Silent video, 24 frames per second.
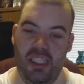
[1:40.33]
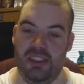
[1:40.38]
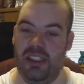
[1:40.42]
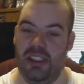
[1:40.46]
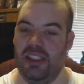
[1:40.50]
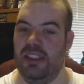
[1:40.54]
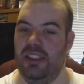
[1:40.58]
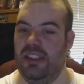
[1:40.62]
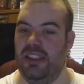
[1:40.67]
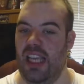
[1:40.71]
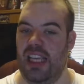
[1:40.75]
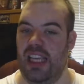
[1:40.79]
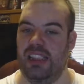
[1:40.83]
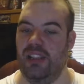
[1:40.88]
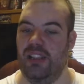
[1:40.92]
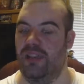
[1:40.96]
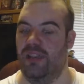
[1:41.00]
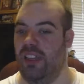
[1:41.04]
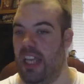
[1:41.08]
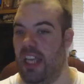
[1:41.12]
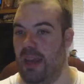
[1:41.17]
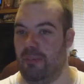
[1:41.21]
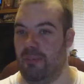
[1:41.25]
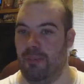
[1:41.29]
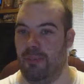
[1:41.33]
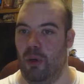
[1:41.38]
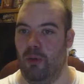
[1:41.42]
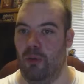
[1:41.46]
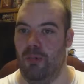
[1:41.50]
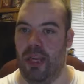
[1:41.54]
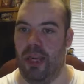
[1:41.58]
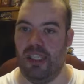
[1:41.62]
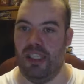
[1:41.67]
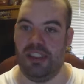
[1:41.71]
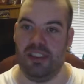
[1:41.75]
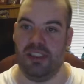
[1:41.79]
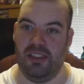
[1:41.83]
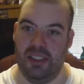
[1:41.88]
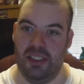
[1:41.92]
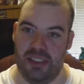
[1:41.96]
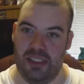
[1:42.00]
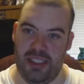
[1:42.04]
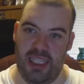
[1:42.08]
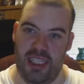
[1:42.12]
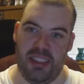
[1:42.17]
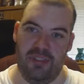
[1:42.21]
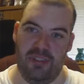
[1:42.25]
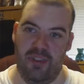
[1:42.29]
So Detective Kimball meets
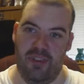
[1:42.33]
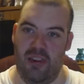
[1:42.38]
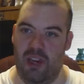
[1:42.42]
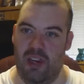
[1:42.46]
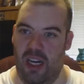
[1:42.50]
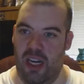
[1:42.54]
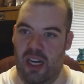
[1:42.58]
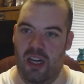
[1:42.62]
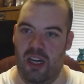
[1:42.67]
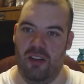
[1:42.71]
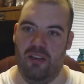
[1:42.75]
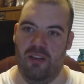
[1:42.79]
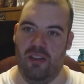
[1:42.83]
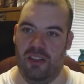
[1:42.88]
Detective O'Hara,